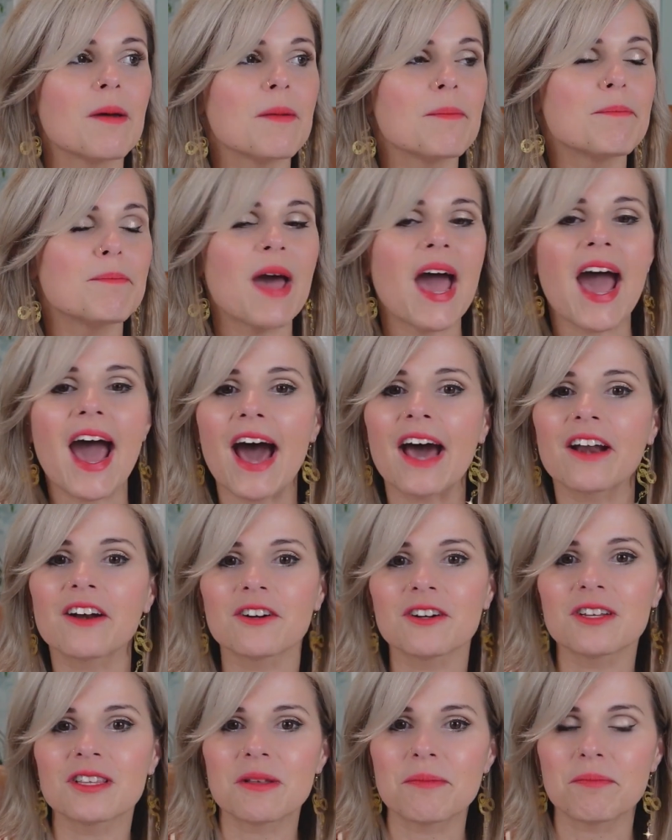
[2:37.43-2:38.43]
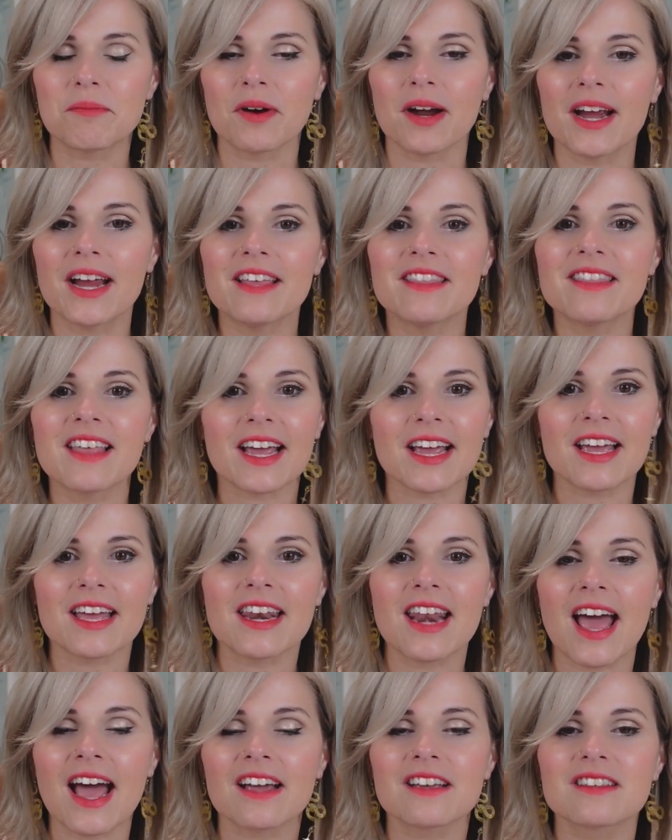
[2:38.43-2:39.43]
pattern in the brain that
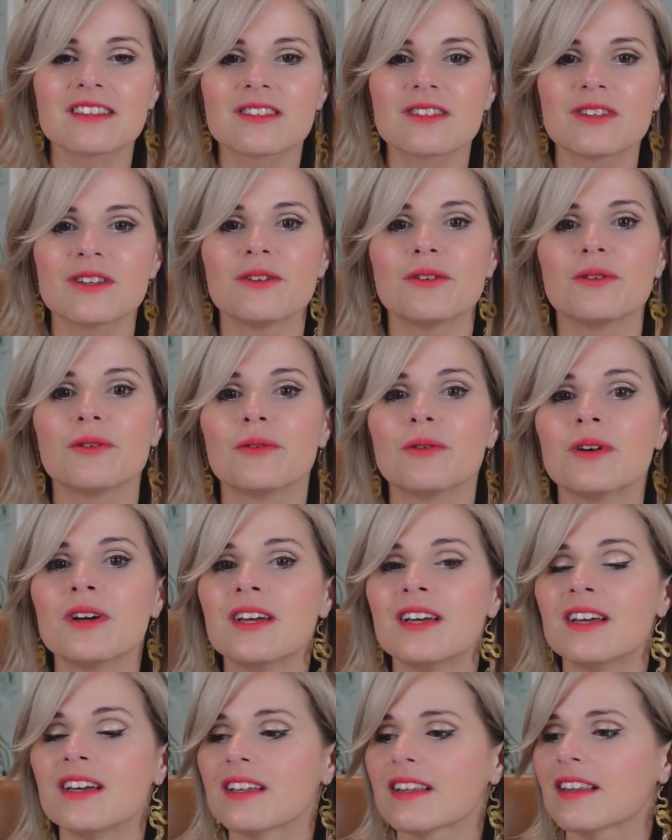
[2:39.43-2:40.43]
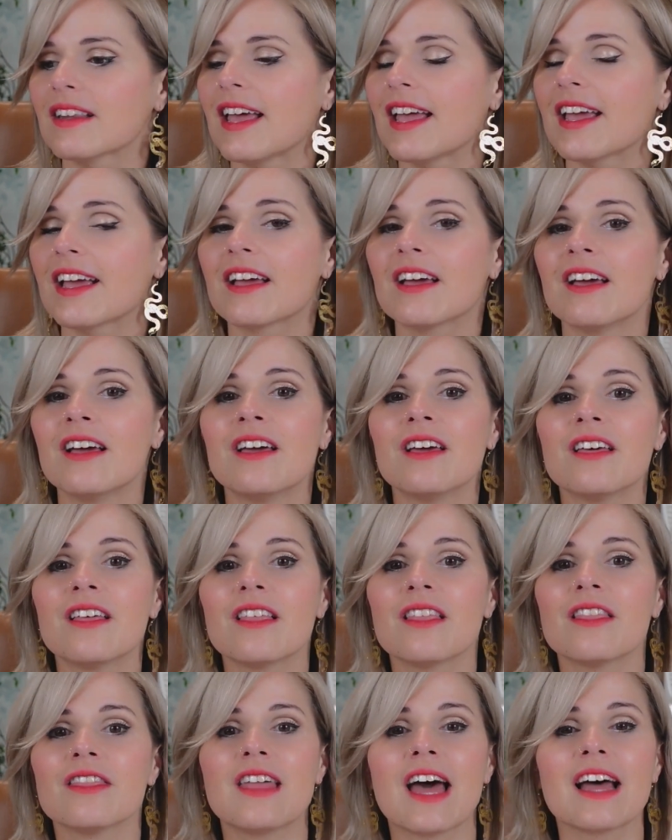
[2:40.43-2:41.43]
connects to like
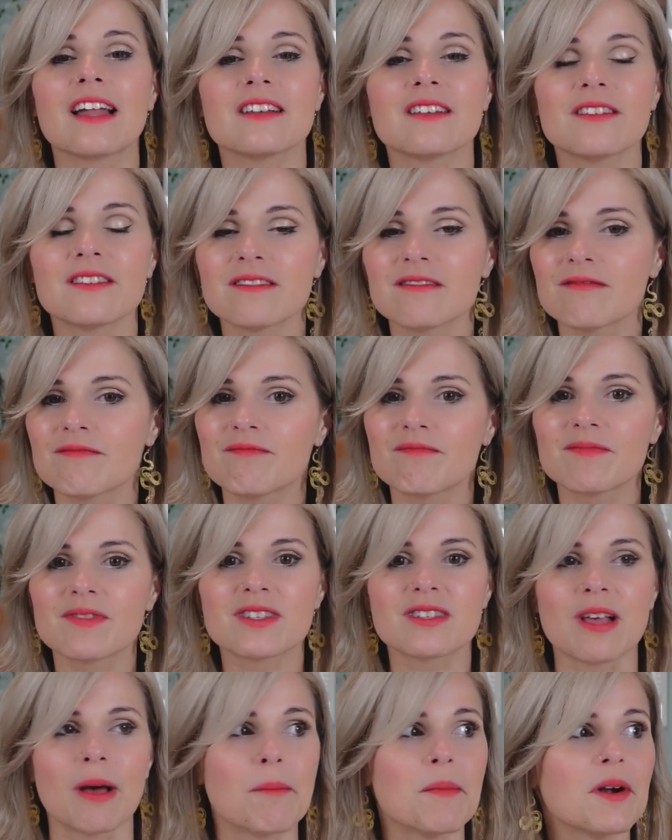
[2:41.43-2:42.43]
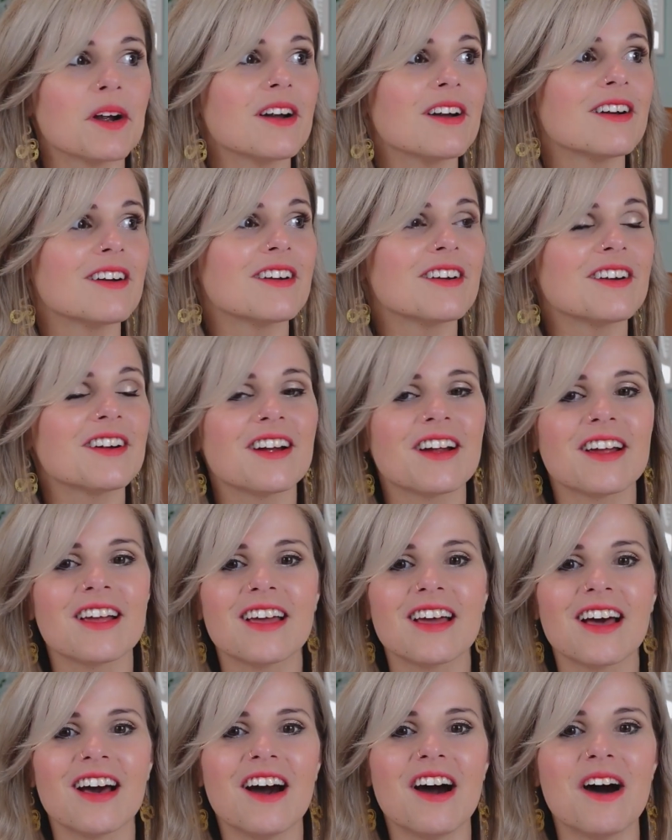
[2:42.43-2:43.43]
that summer
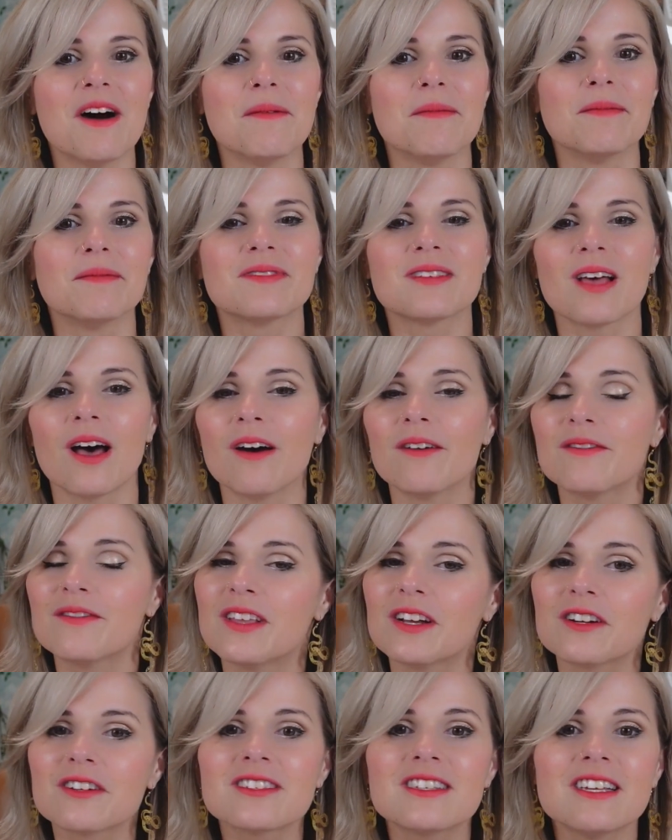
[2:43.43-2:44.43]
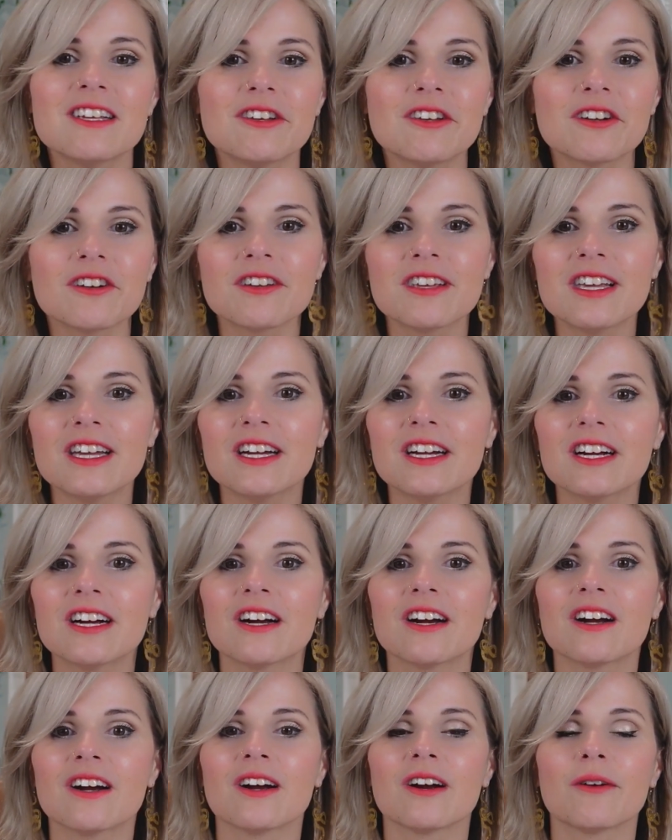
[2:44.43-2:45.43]
um, of their senior
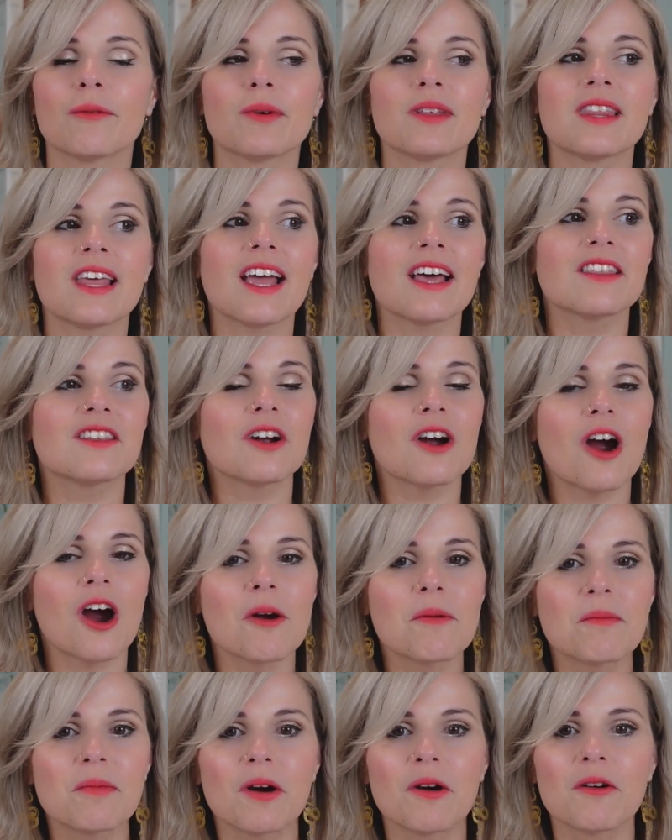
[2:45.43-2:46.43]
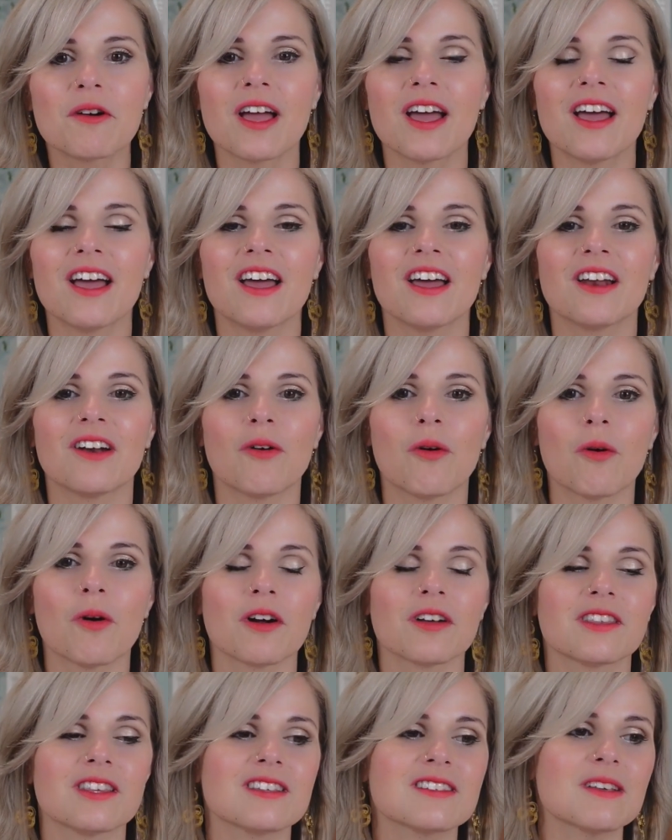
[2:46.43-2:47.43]
year when they had their heart broken,
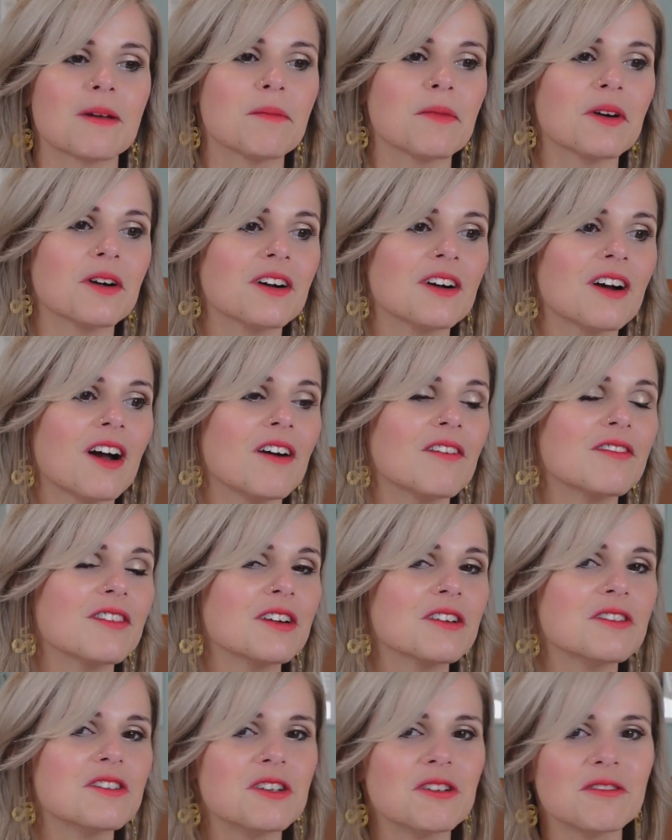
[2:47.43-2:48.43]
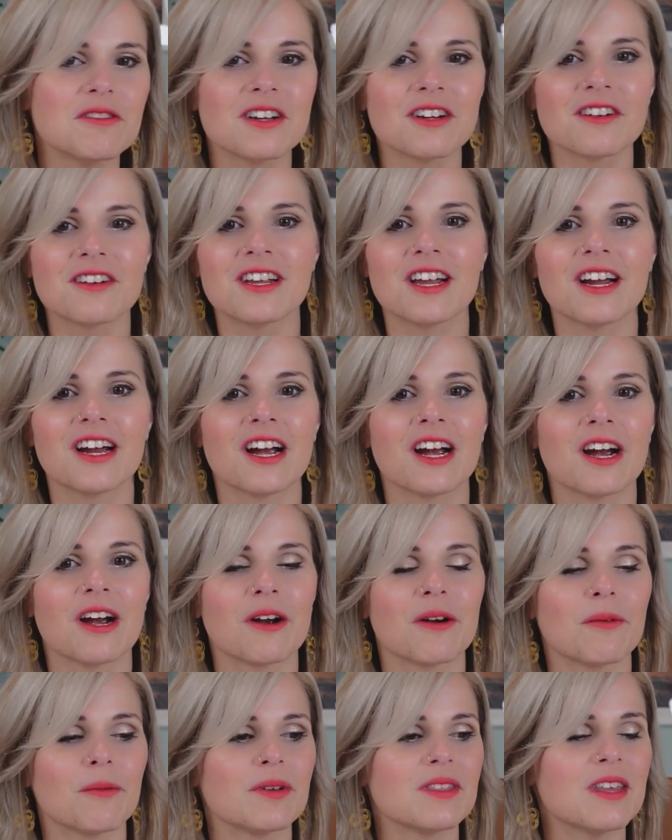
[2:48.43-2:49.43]
or the summer of their junior
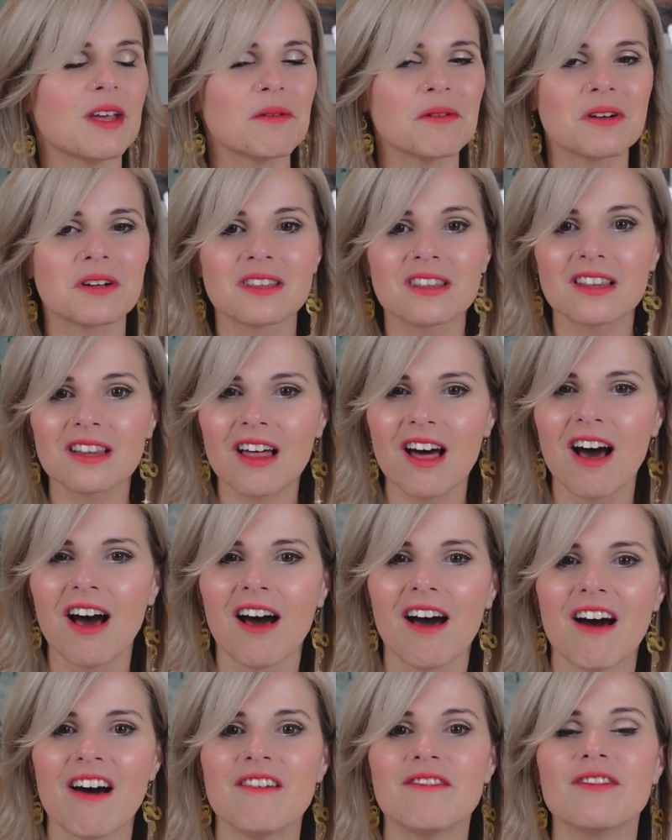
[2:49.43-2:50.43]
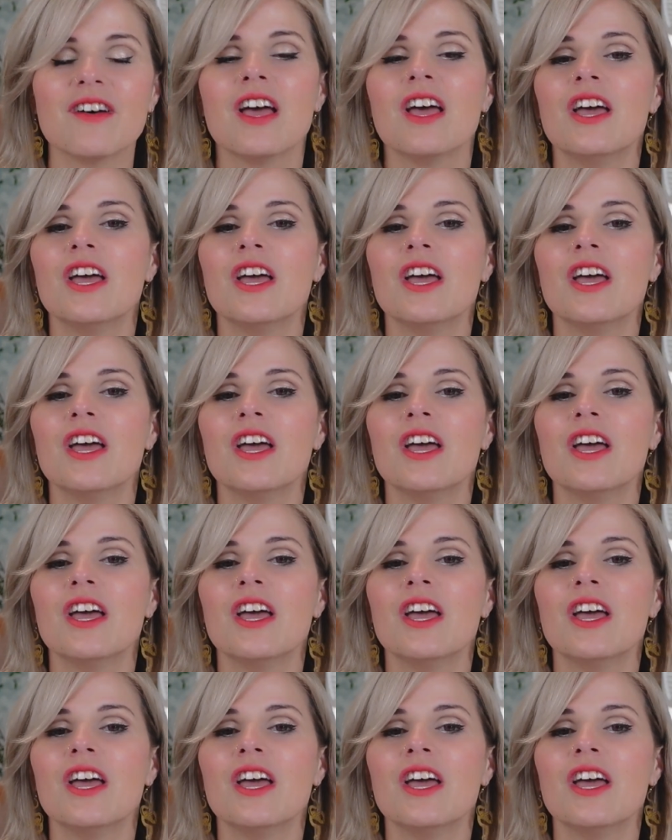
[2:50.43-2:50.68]
year when they were in love.